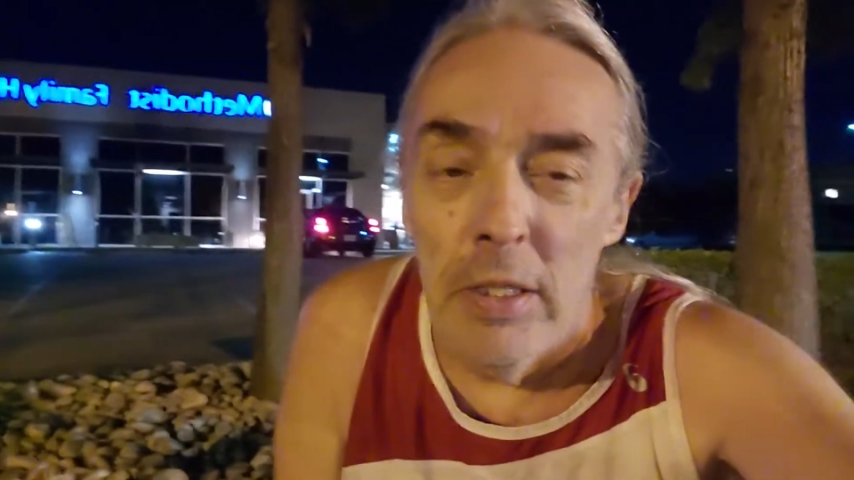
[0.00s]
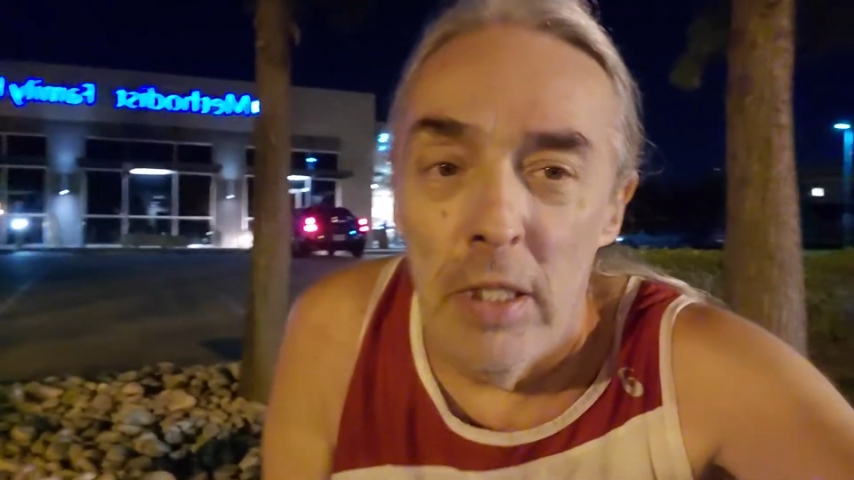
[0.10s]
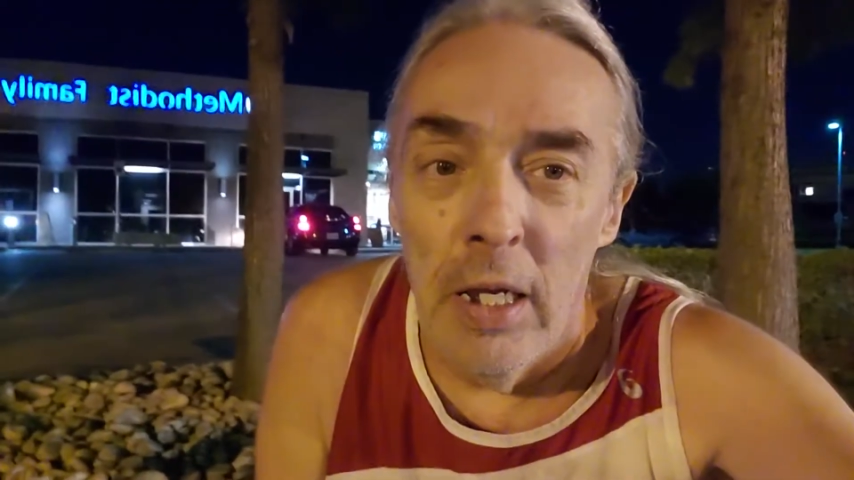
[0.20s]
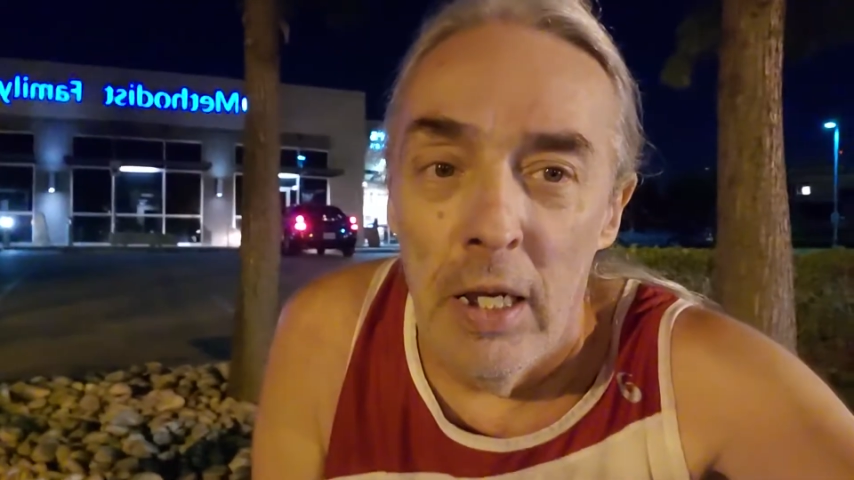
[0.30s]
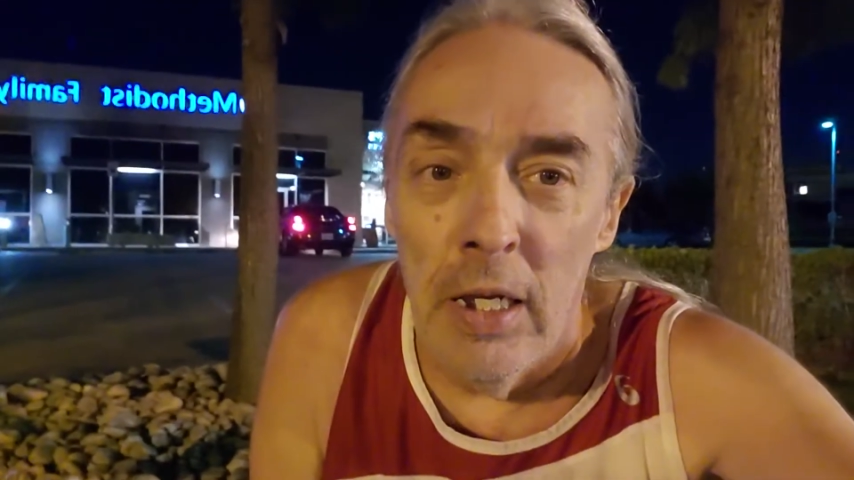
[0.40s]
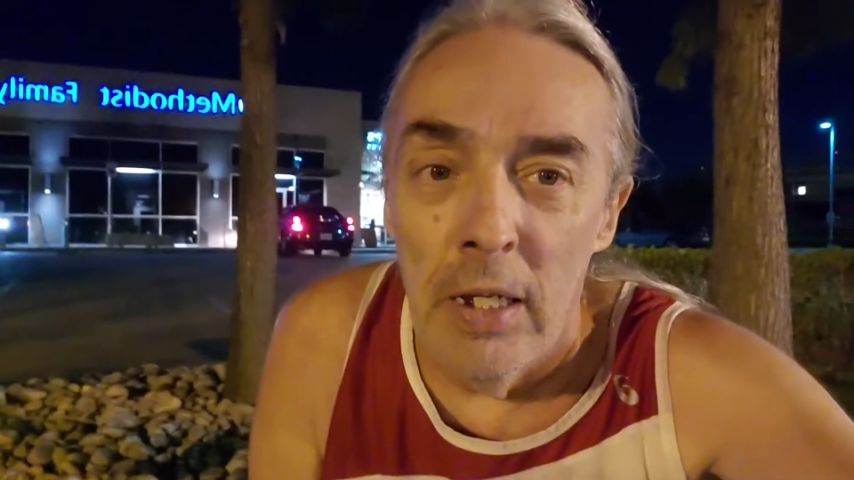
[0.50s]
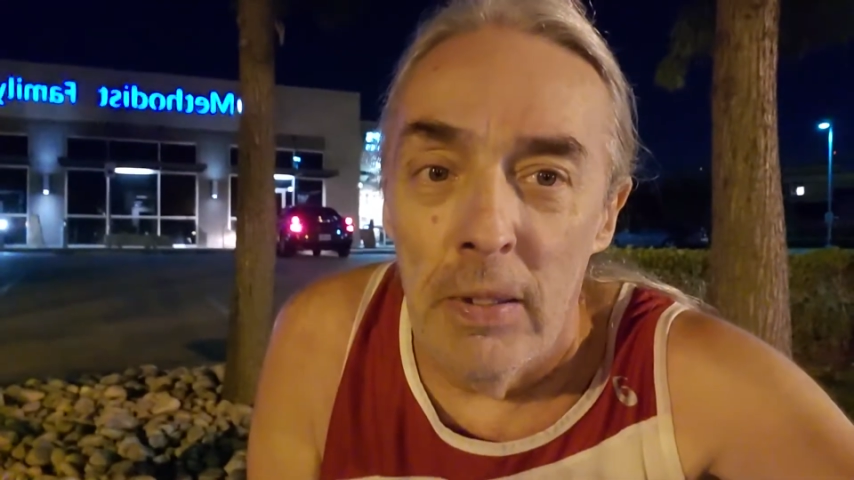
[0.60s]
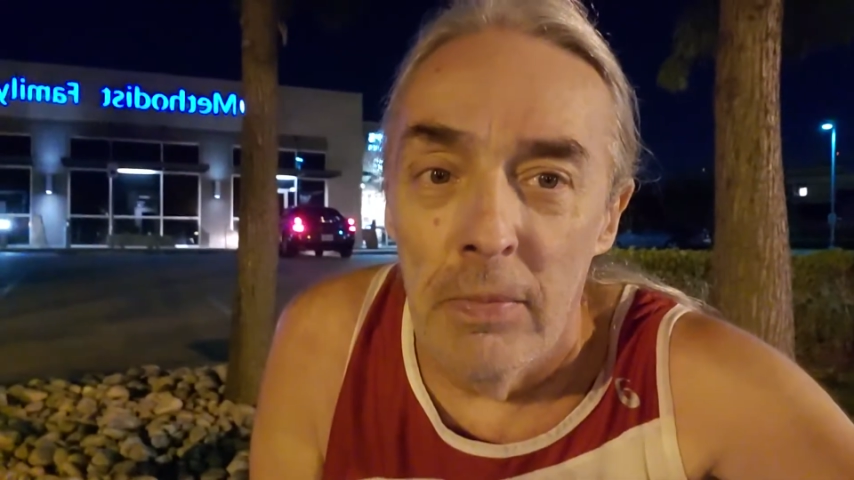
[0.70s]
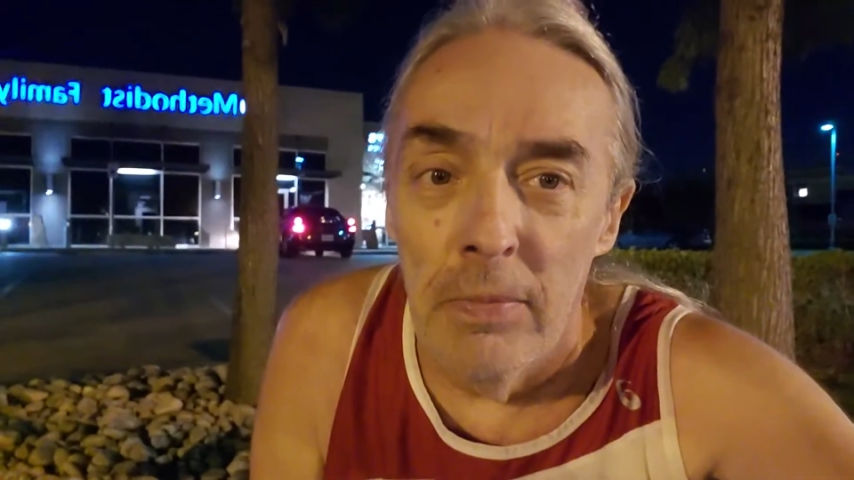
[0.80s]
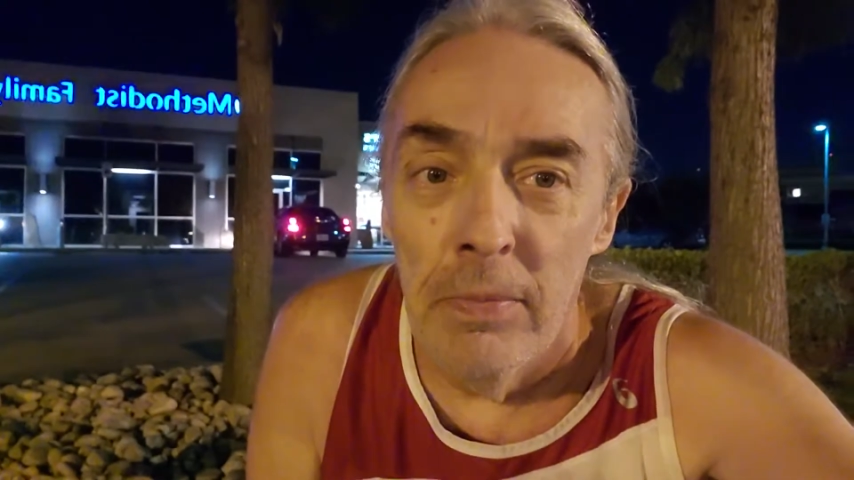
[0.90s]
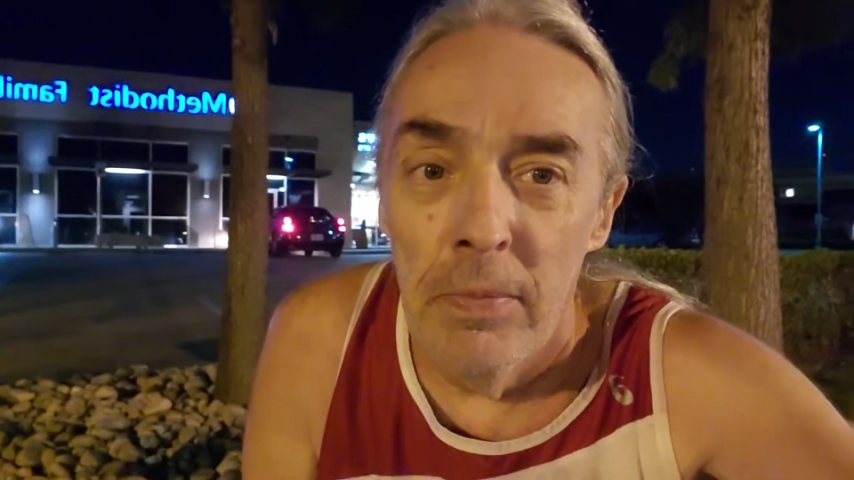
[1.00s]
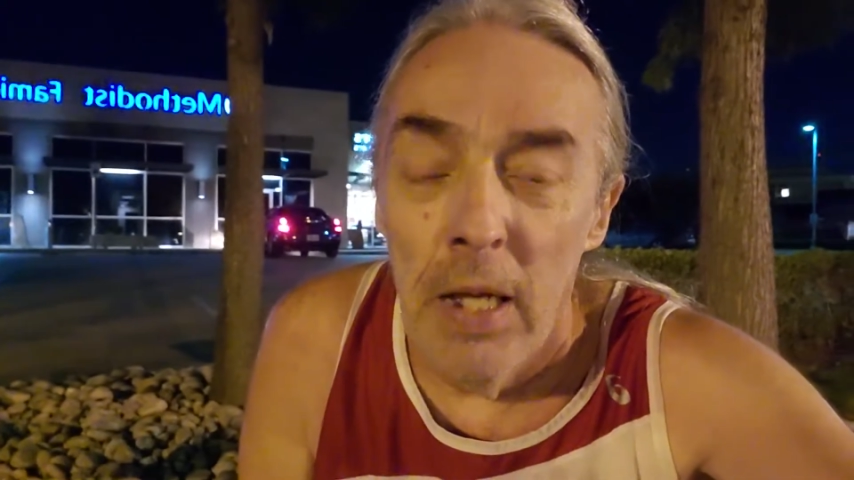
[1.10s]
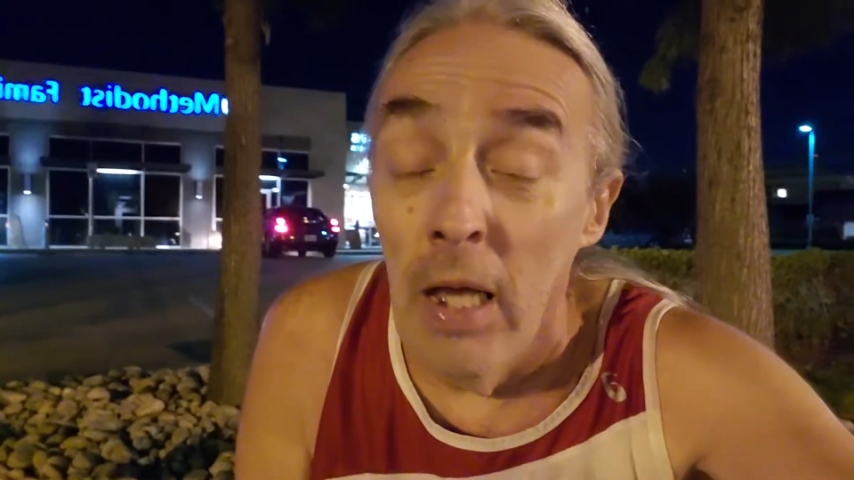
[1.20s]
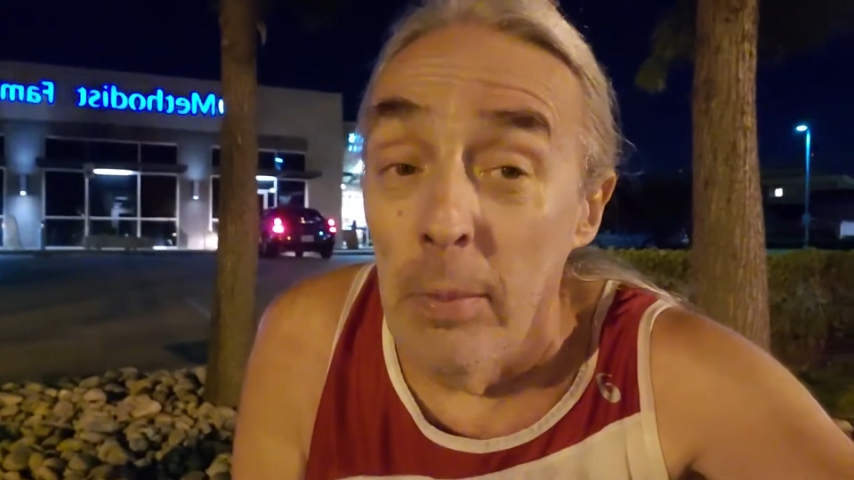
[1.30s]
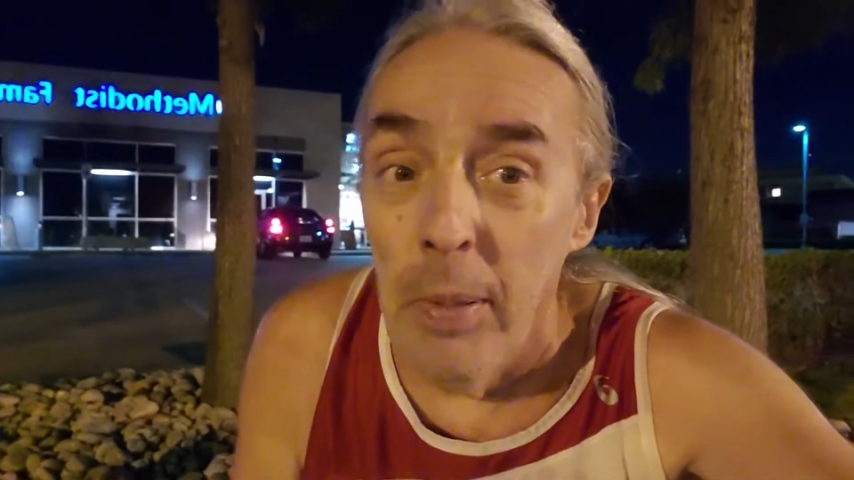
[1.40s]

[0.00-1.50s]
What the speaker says: on a